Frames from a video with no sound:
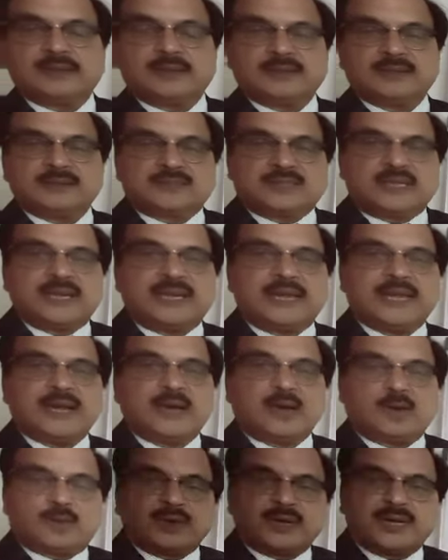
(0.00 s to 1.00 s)
Cilia
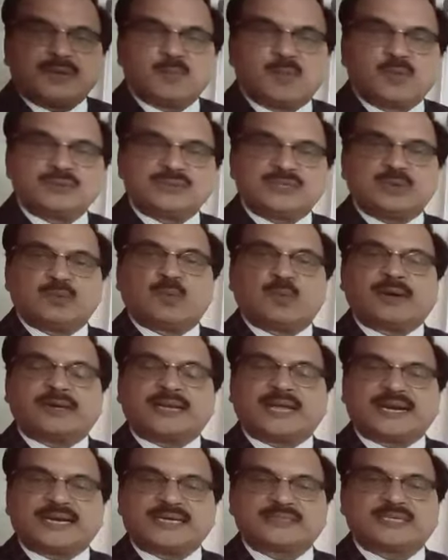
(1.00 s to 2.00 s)
only moves in one
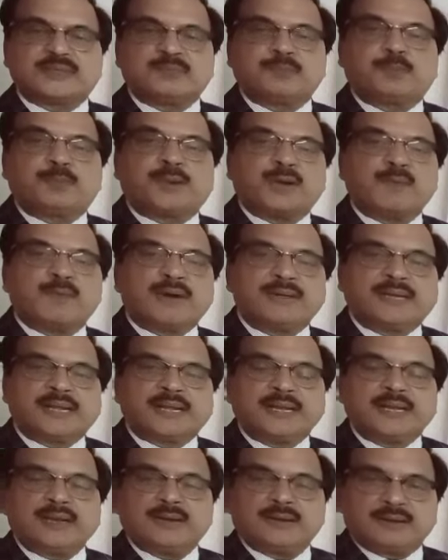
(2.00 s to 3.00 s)
direction,
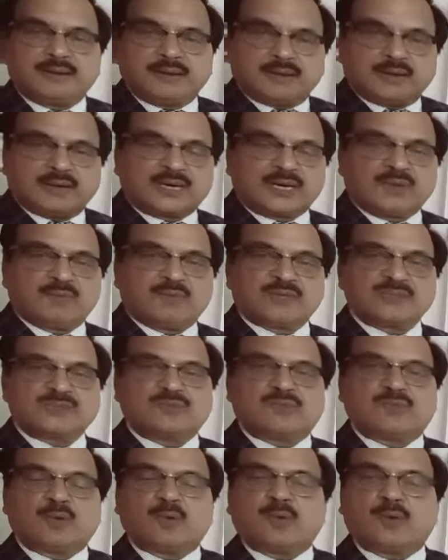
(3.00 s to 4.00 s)
preventing a reverse
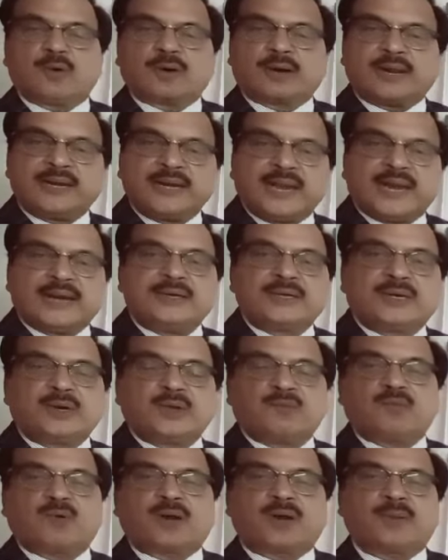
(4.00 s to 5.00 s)
flow or any entry of
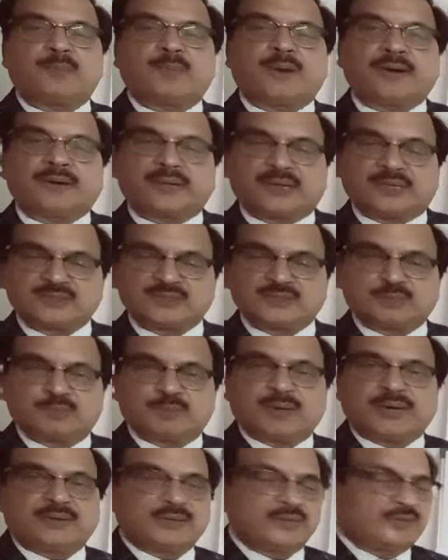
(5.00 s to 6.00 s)
foreign particles.
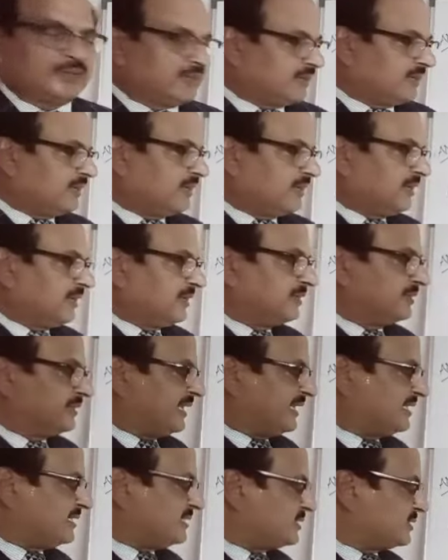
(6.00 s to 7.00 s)
But
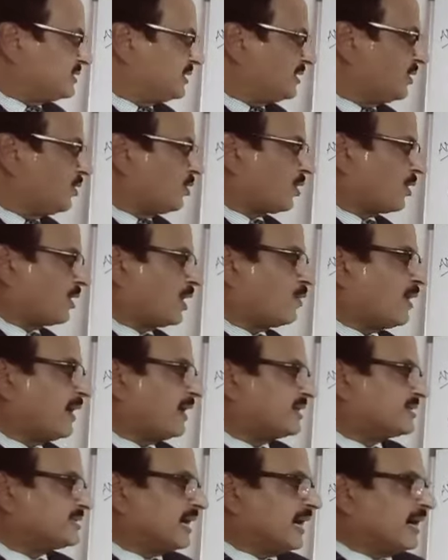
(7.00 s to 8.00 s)
these
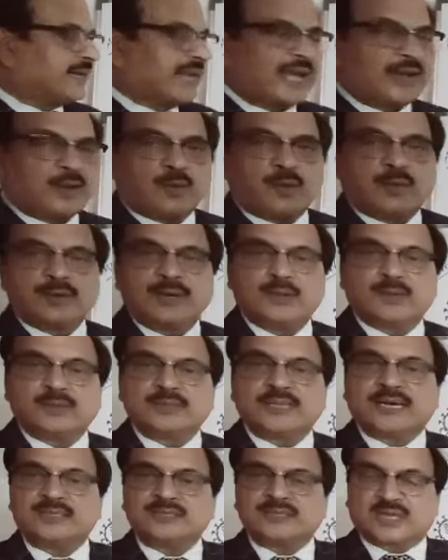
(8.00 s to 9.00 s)
coronavirus attack only on
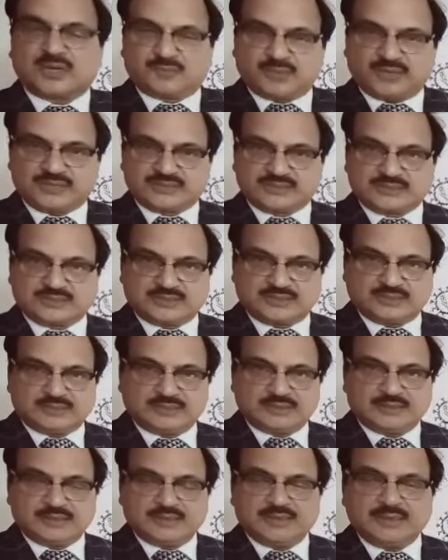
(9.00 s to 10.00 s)
that surface,
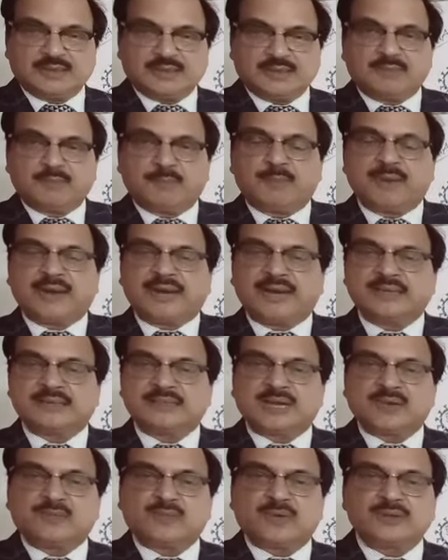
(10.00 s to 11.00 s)
making
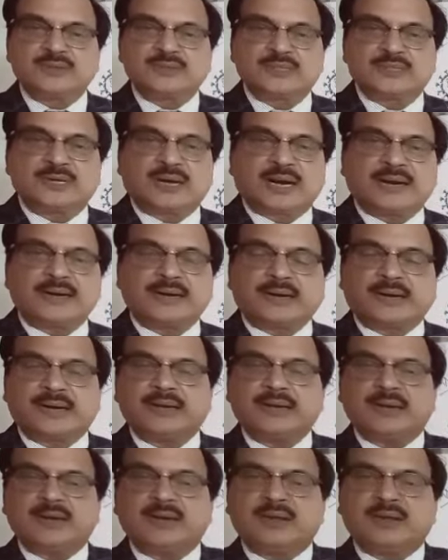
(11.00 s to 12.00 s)
their function rendering